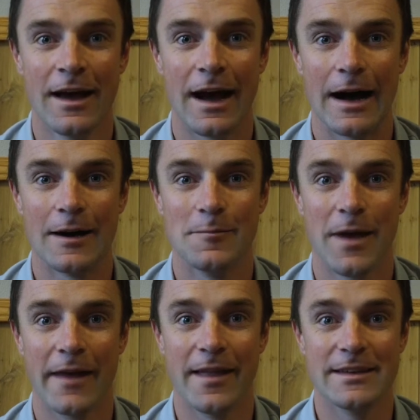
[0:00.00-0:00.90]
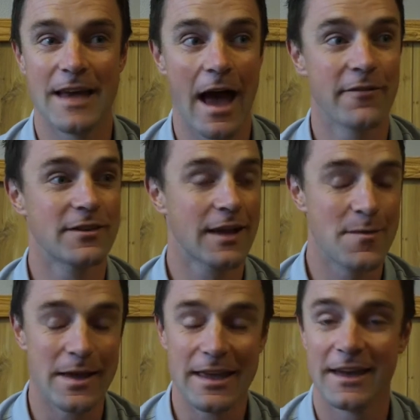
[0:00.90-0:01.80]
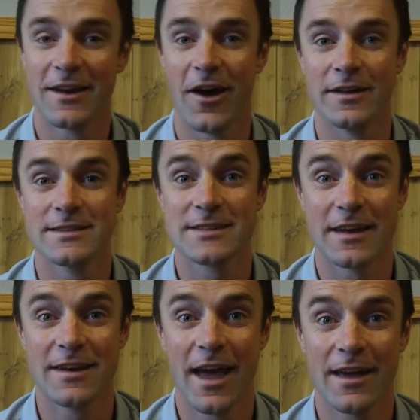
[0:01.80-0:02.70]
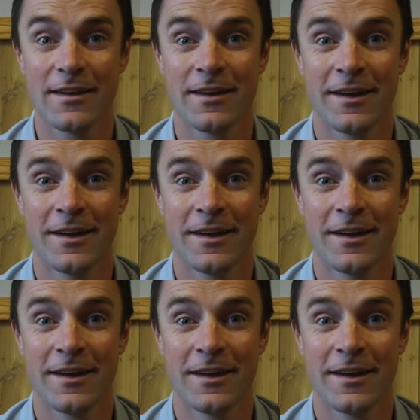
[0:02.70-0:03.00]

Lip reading: and then to have to come again on Sunday